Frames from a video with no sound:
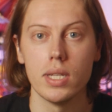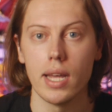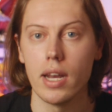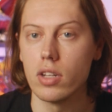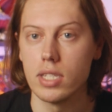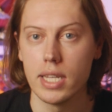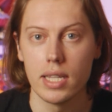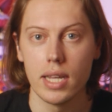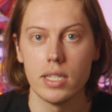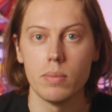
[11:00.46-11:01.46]
and
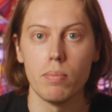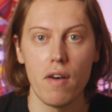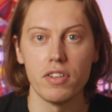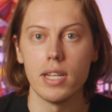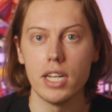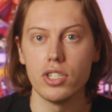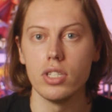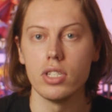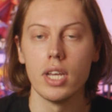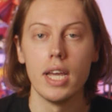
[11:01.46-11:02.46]
articulated Marvel
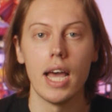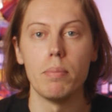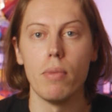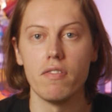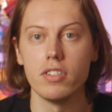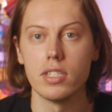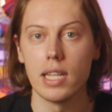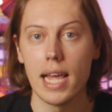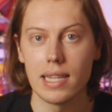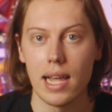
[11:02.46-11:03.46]
Legends and Marvel
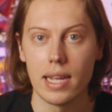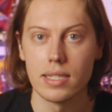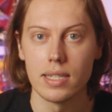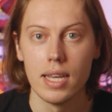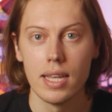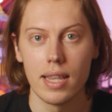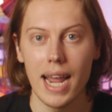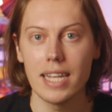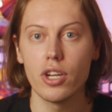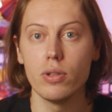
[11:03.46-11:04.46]
Select lines that I
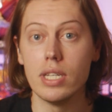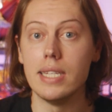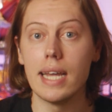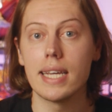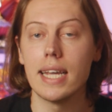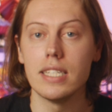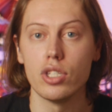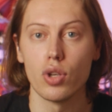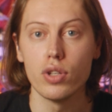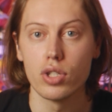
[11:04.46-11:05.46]
had to go to dedicated
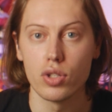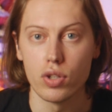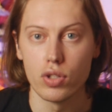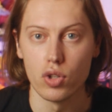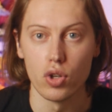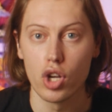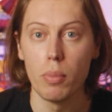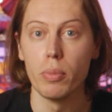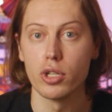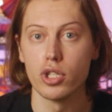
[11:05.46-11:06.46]
toy stores or
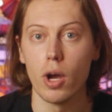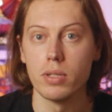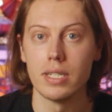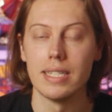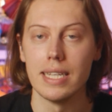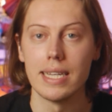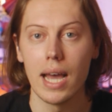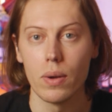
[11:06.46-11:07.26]
comic book shops to seek out.